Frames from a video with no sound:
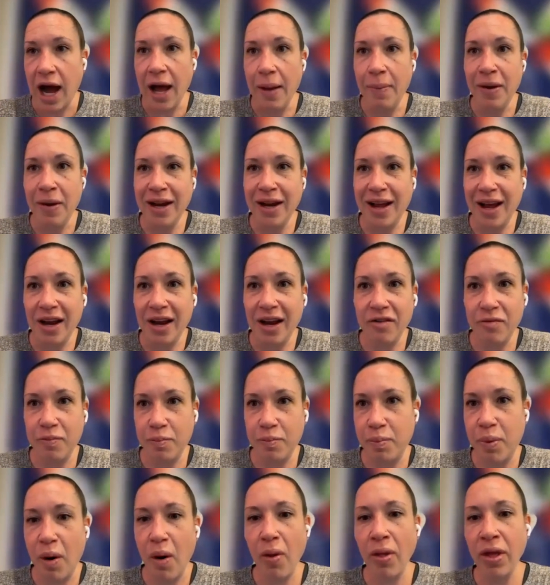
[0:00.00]
I've been kind of
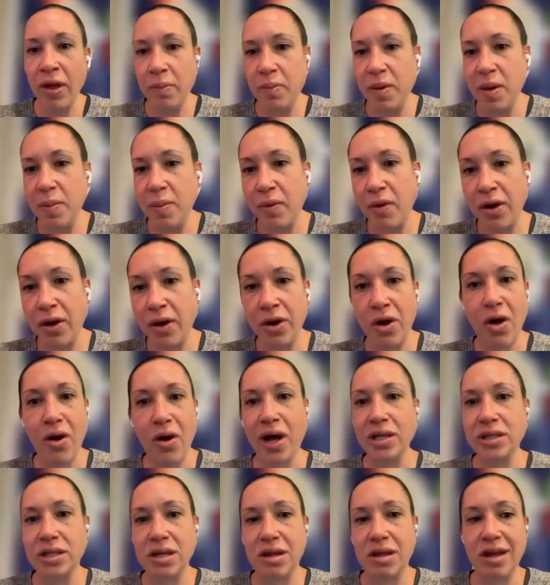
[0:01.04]
polling people on
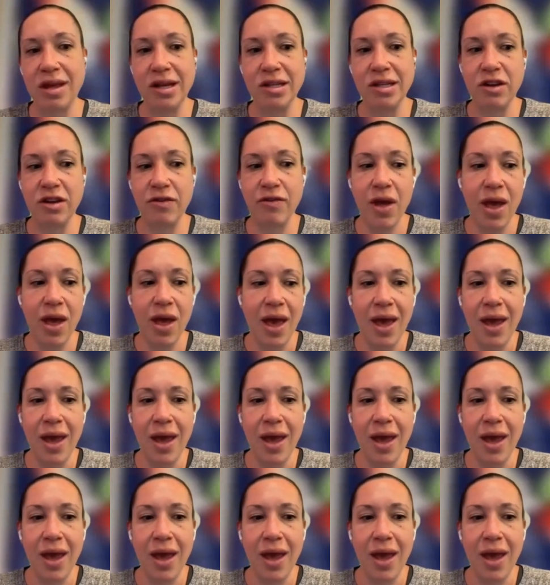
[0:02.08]
all kinds of things of,